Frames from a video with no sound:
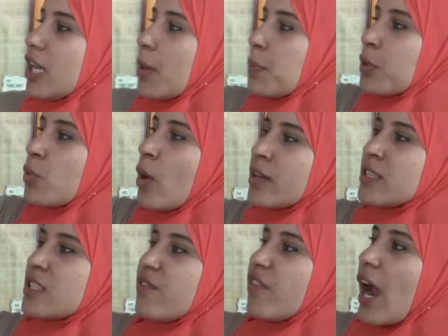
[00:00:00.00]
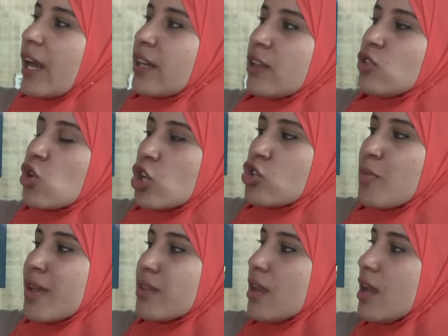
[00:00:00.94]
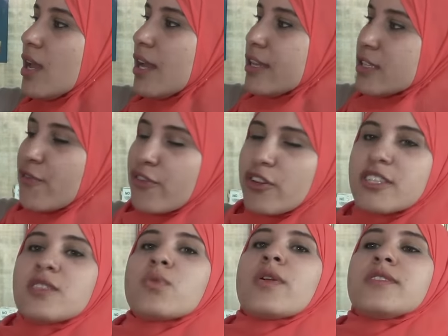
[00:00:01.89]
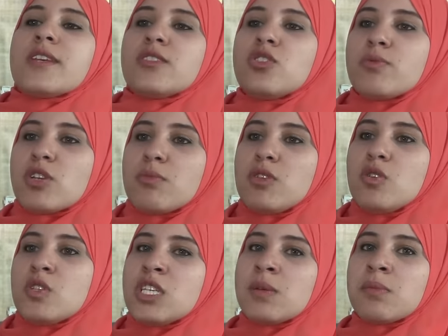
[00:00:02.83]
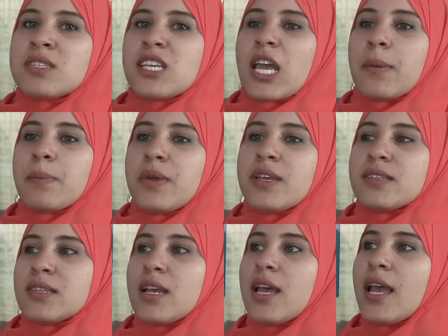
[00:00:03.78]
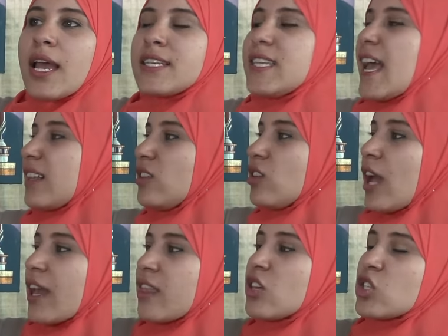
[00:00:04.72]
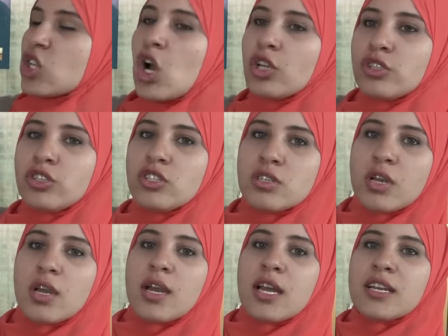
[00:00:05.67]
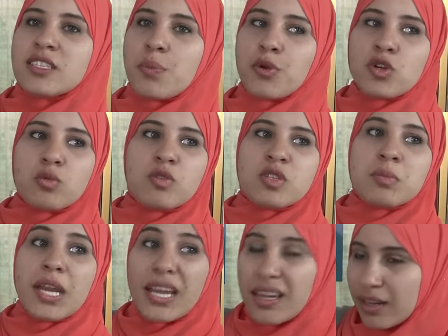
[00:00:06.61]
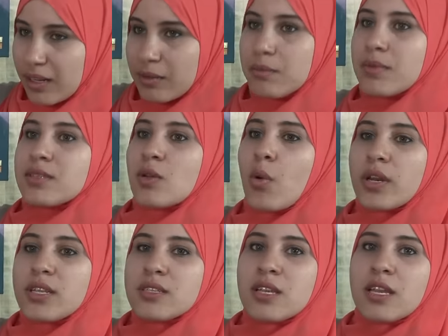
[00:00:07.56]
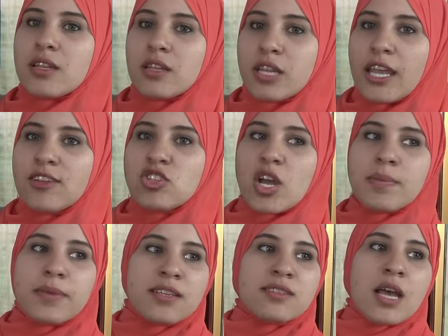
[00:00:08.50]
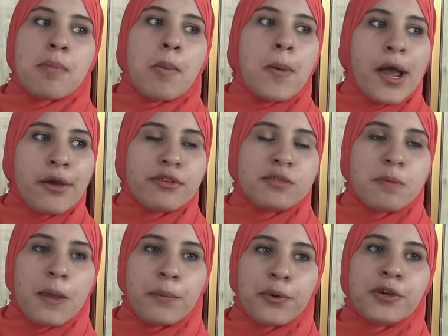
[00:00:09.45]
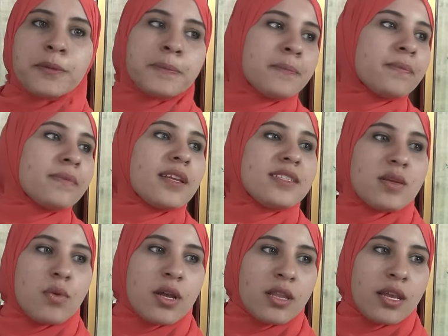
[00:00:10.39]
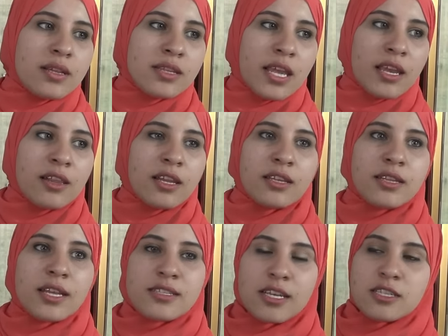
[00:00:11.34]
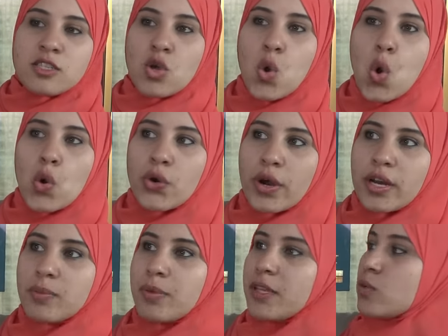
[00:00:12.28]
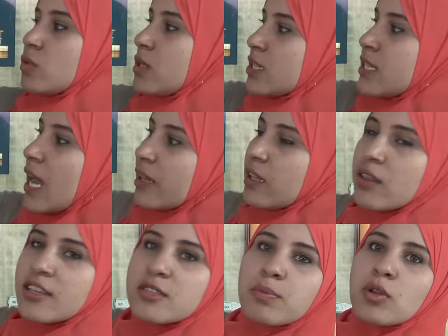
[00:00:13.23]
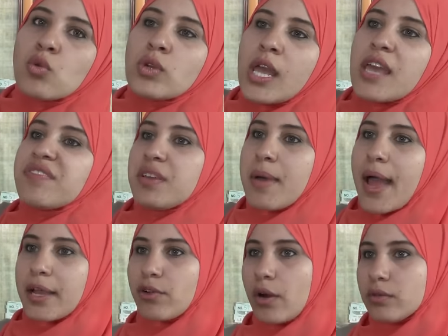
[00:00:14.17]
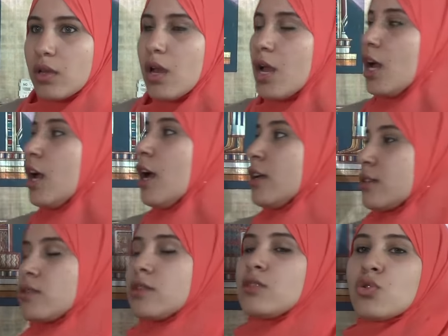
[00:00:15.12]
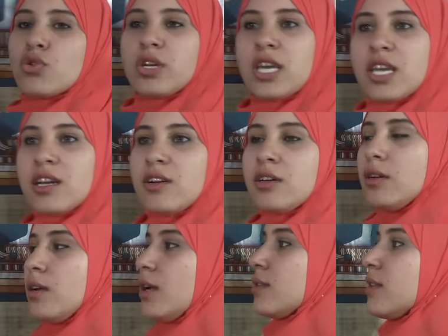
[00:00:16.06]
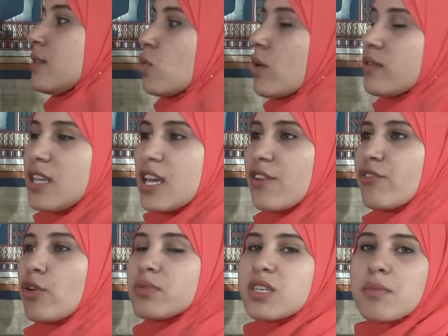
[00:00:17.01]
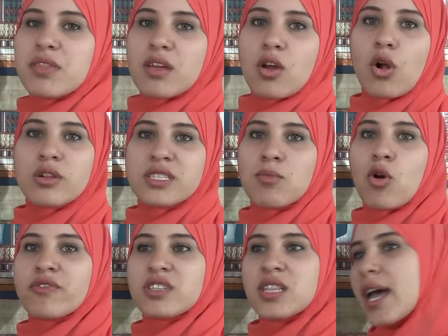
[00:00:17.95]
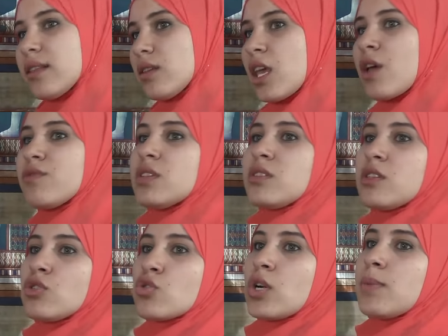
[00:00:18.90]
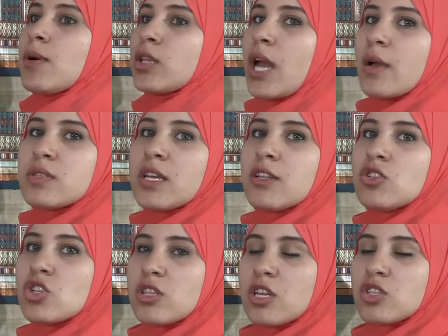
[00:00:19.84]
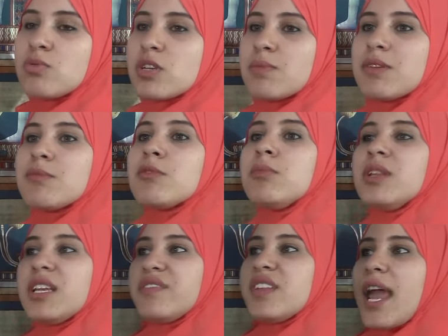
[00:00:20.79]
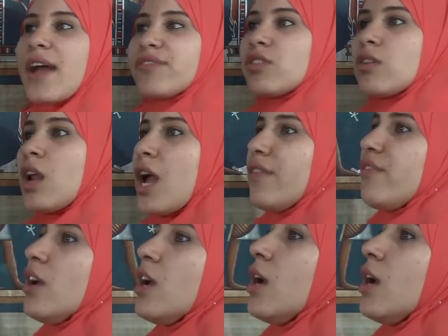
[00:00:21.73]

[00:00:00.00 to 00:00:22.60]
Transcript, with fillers: Number one is the Final Judgment. The first one is the Egyptian Museum. The second piece, exactly like this colors, is the British Museum in England. The one in, the, in Egypt is a papyrus paper. The one in England, it's a stone granite piece with exactly this blue navy background. So the story here, this one taken from something called the Book of the Dead, gives us a story about how the ancient Egyptian people believed in afterlife.